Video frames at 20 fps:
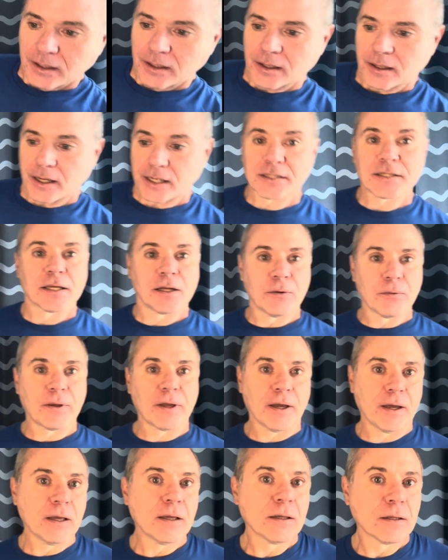I said,
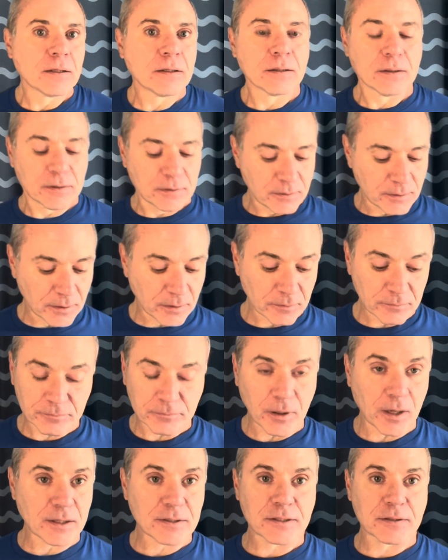okay, you know,
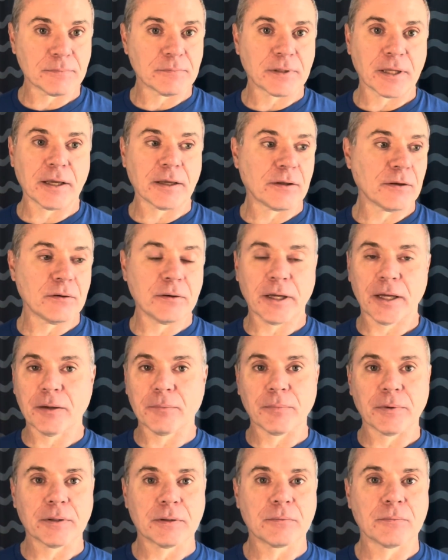awesome, thank you. Hey,
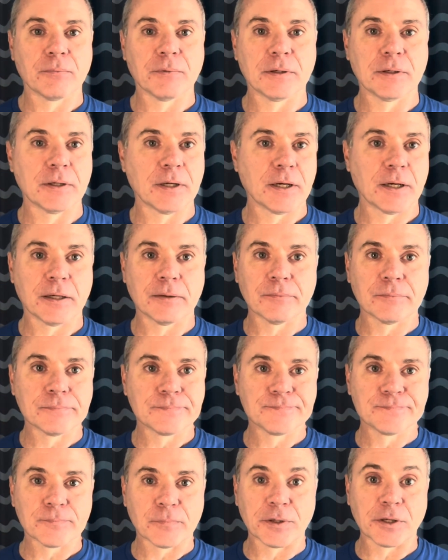when
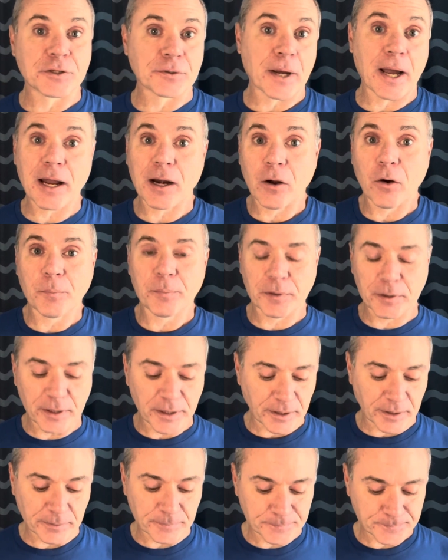you try it, I hope you
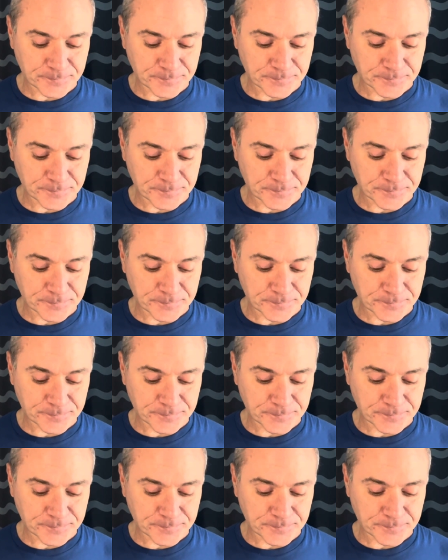like it.